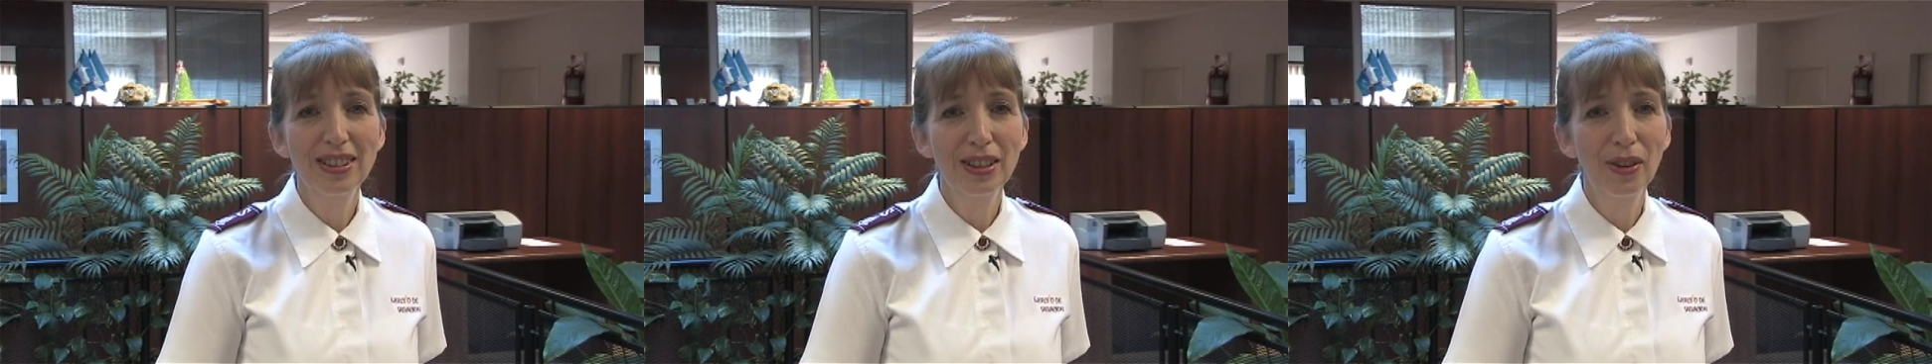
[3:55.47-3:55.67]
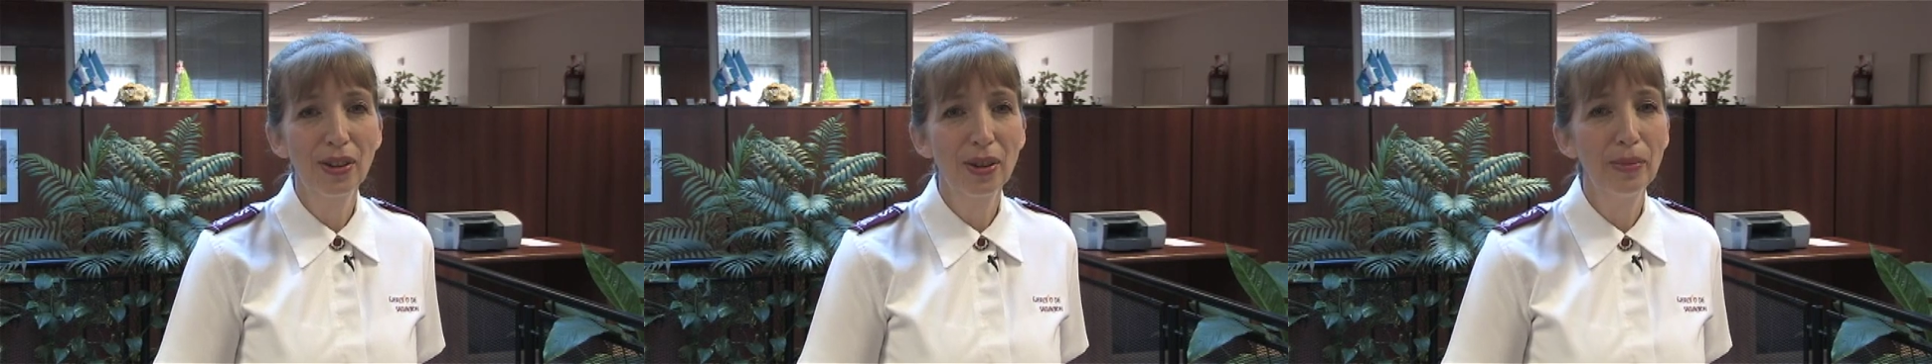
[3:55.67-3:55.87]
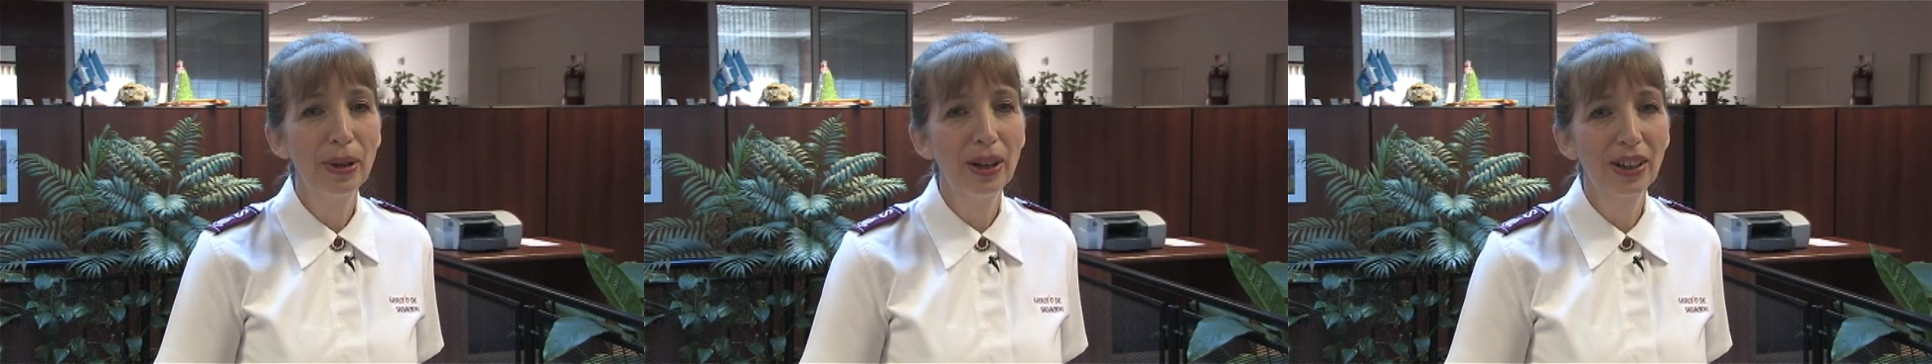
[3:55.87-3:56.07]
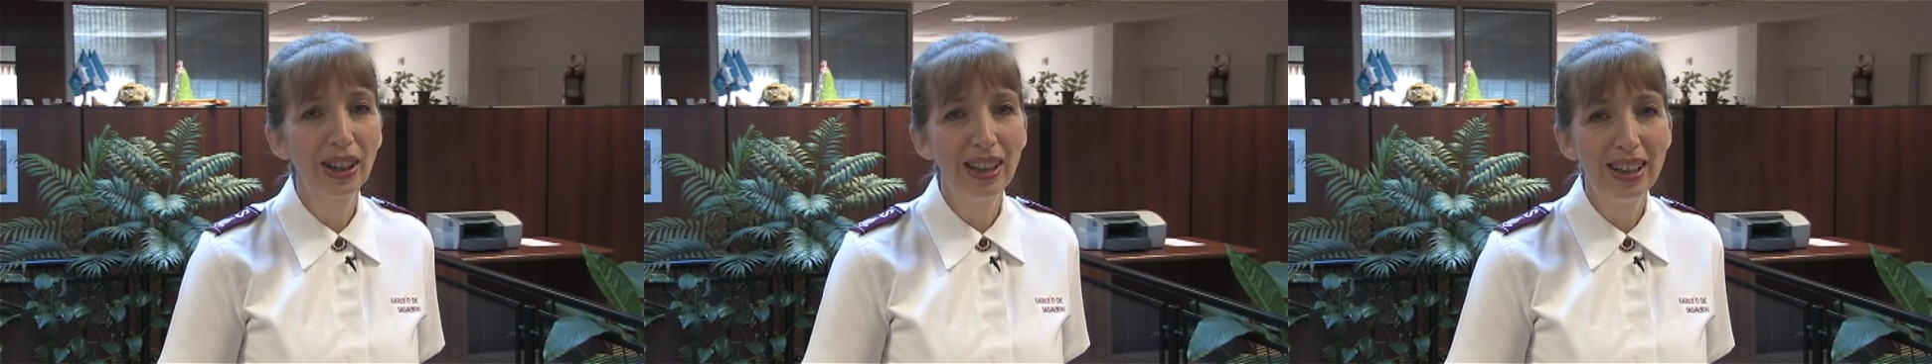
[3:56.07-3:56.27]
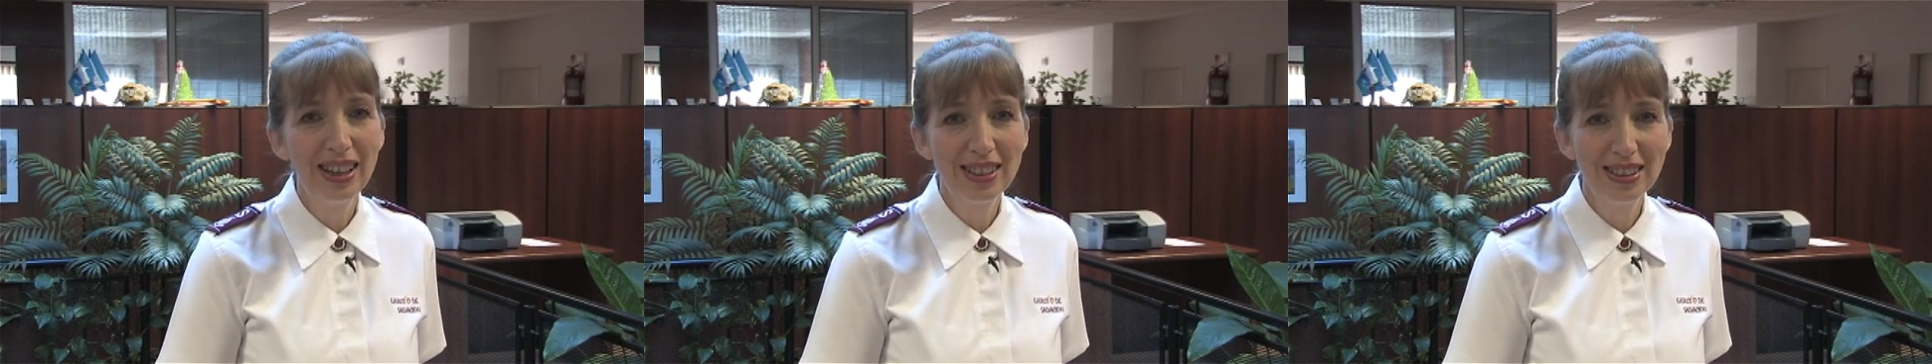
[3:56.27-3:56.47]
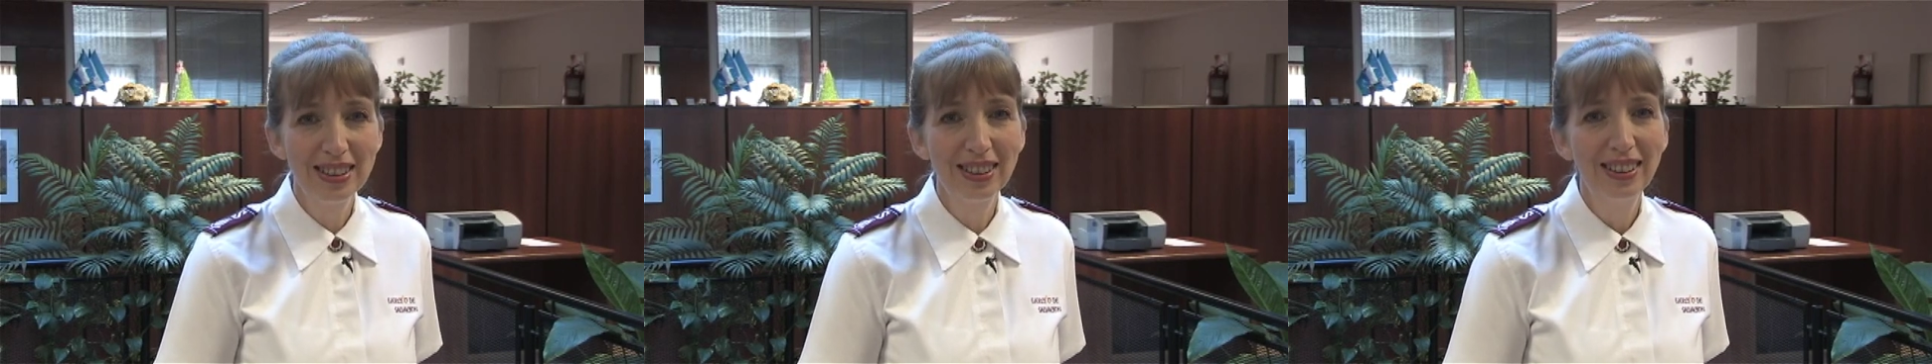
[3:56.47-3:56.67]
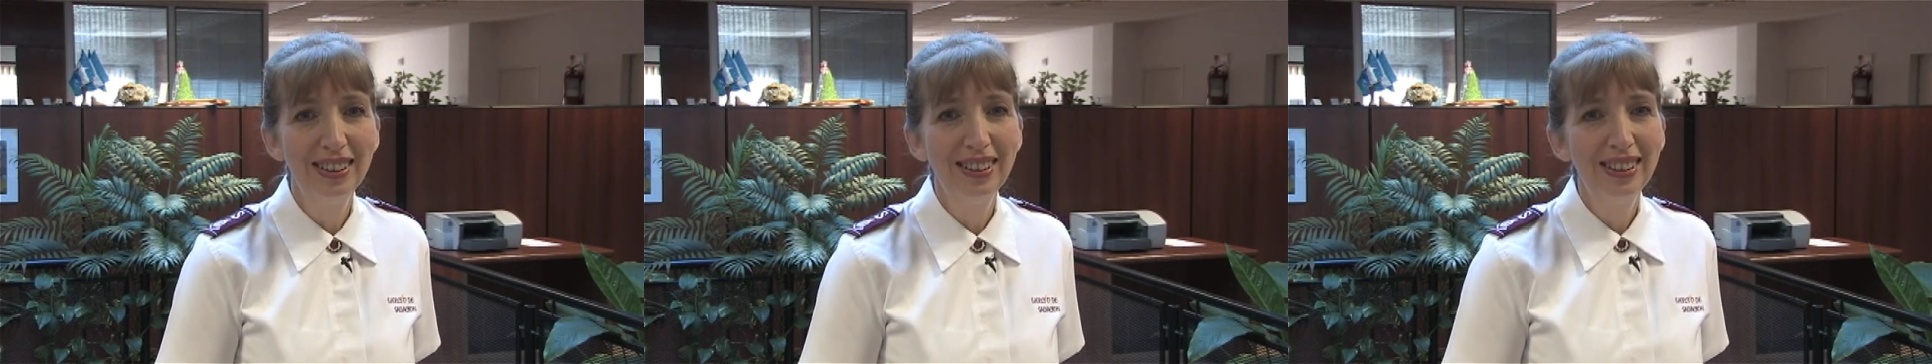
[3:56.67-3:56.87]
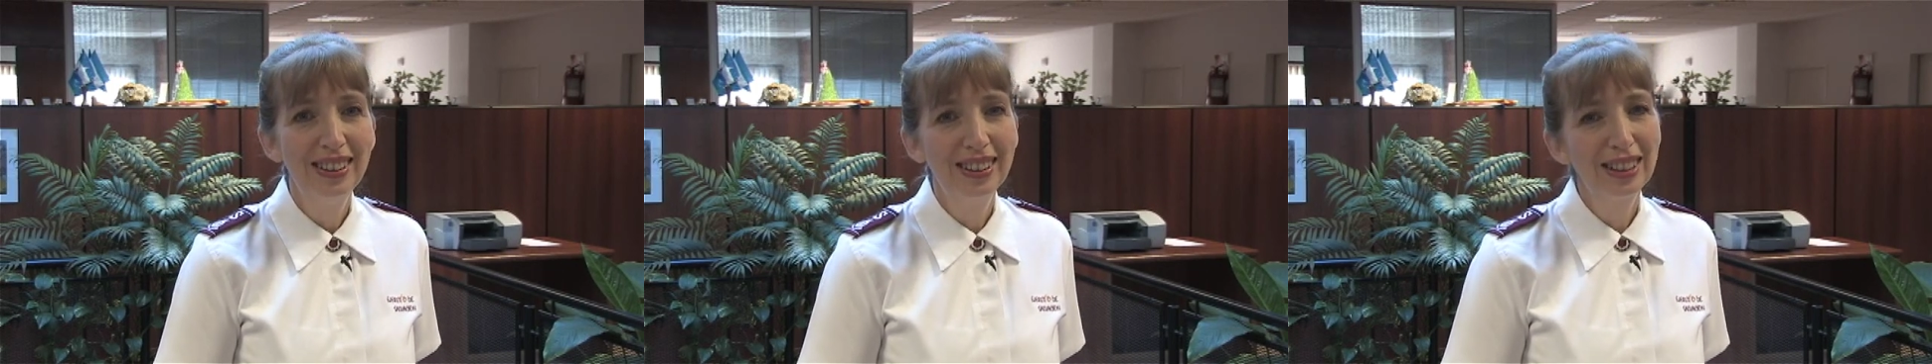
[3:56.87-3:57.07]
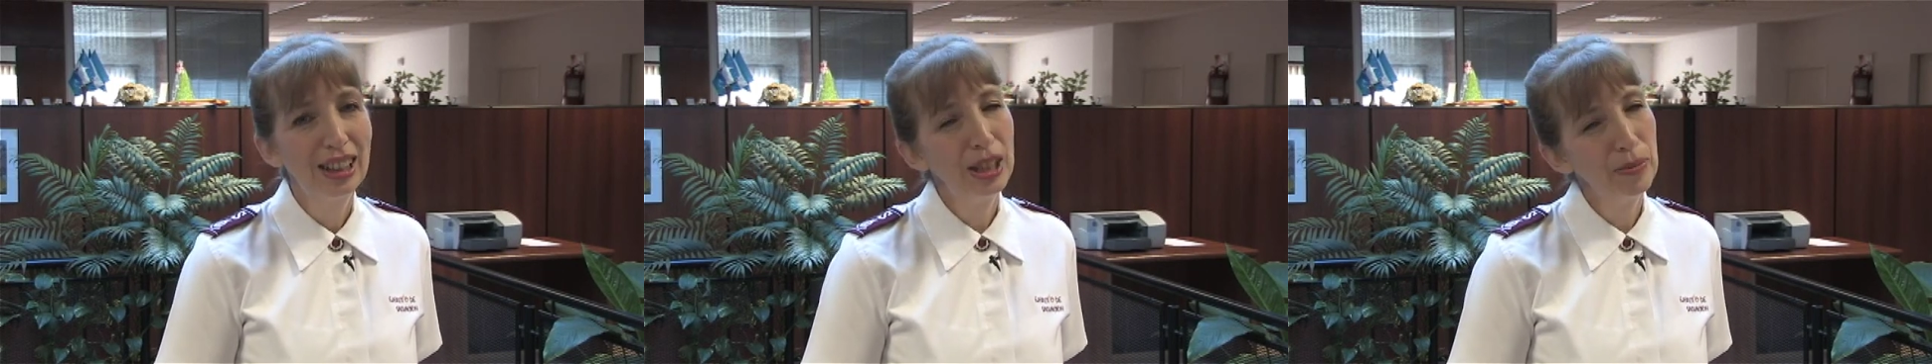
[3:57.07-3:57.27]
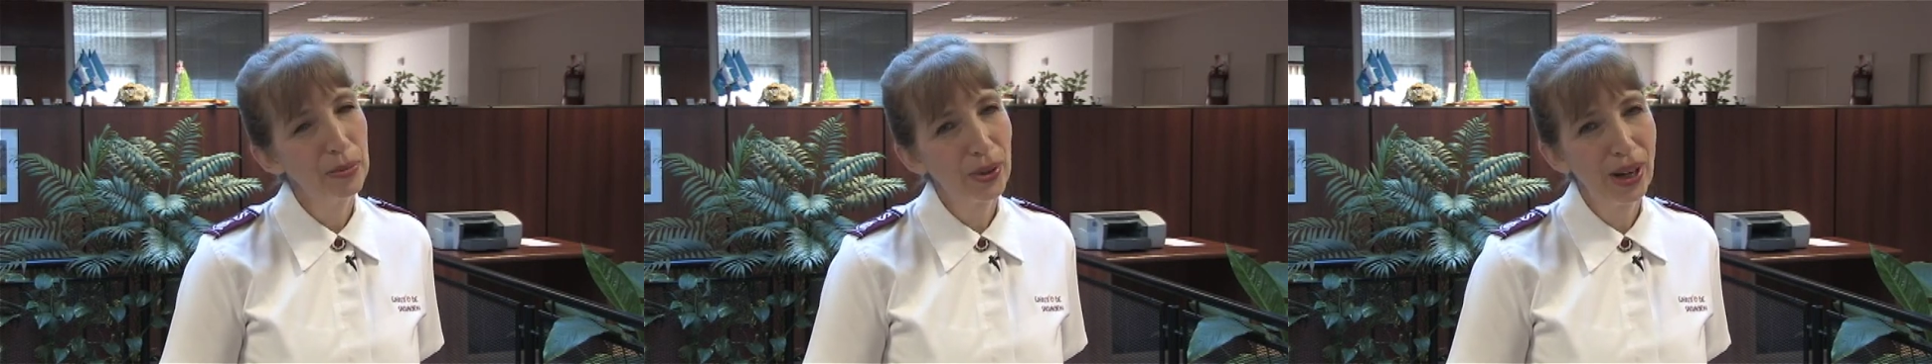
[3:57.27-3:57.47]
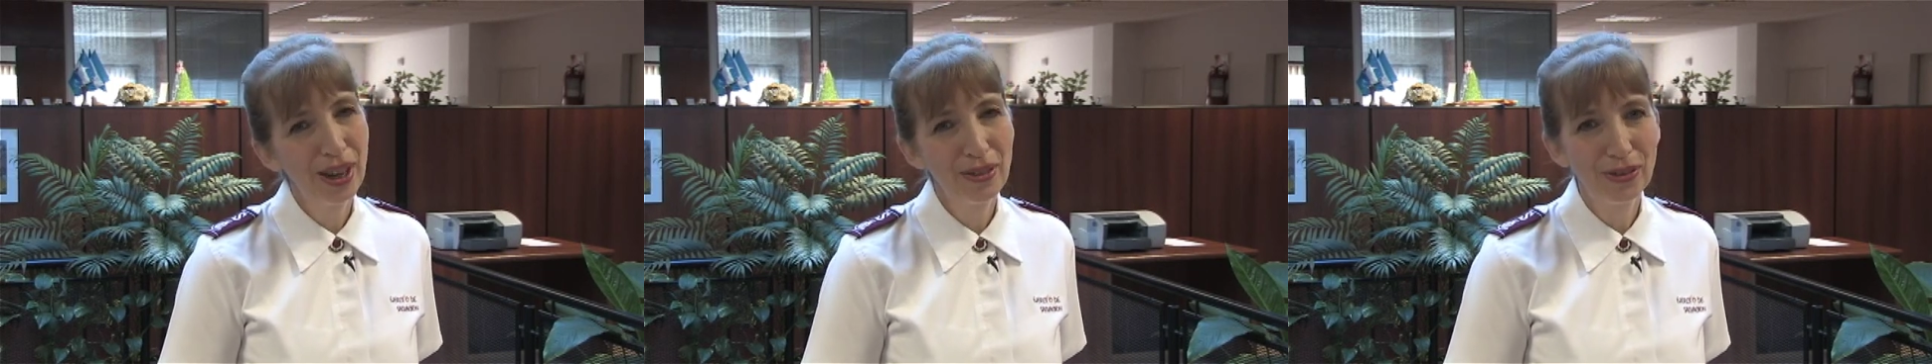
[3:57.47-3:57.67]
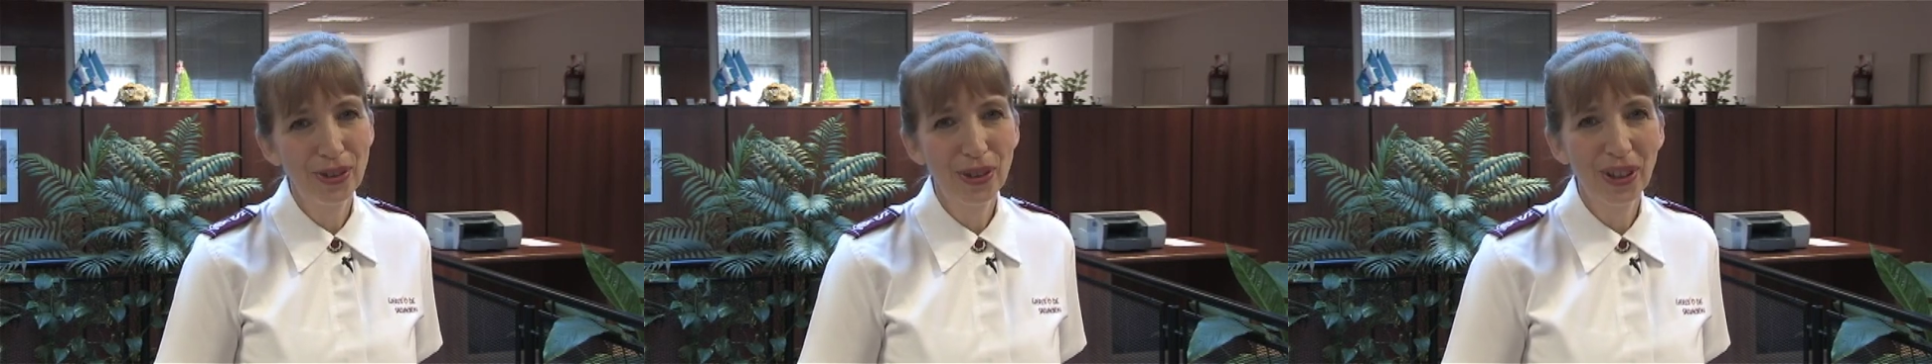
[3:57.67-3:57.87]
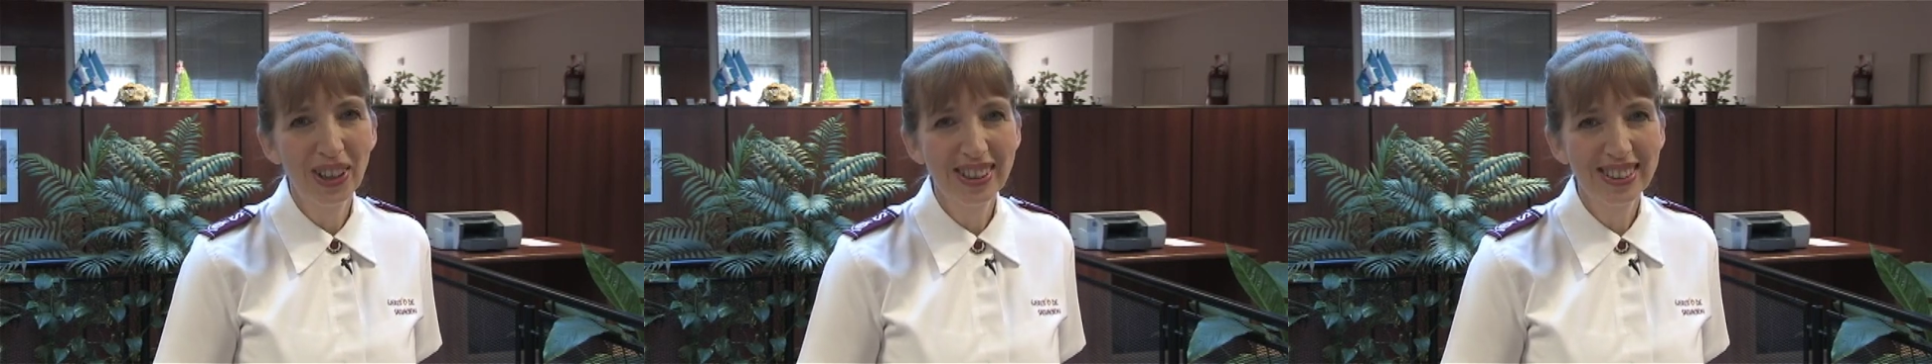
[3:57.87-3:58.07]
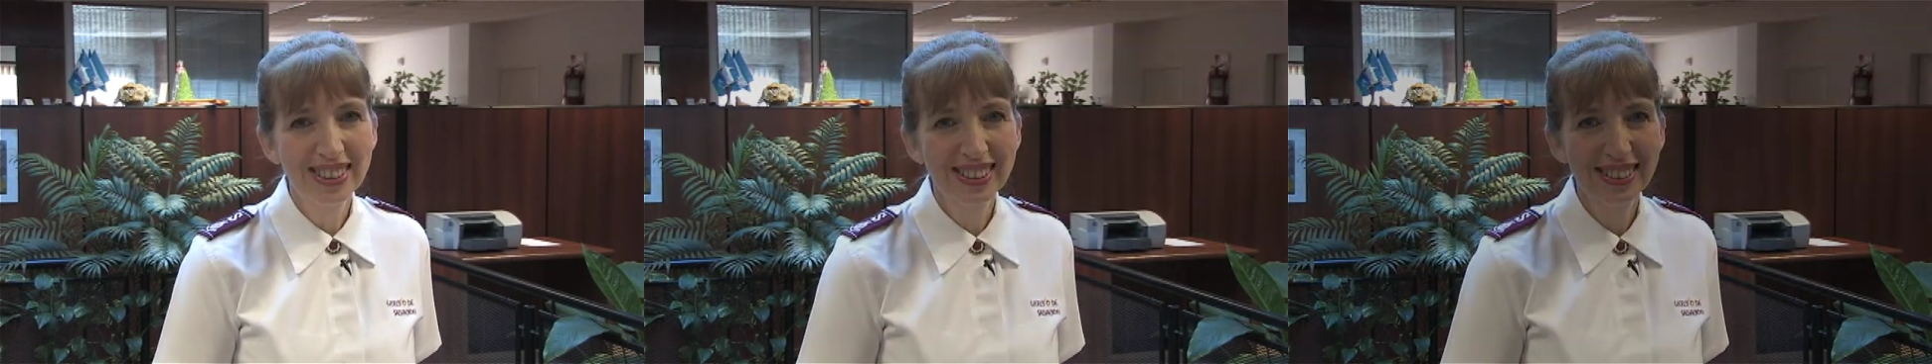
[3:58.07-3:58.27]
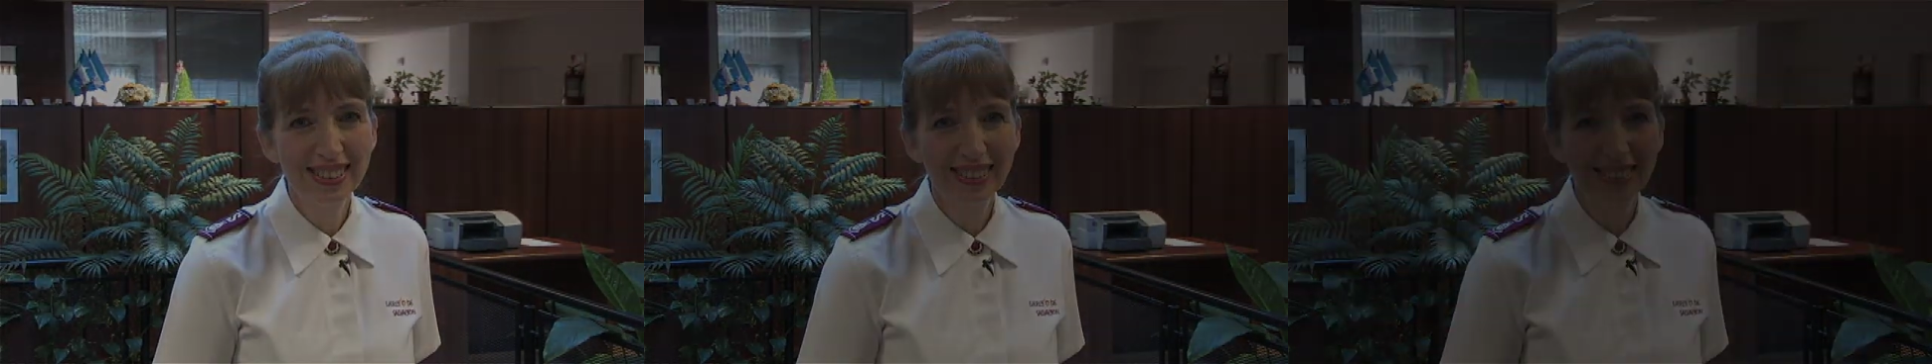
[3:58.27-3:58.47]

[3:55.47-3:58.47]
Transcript: South America East. Keep praying for us.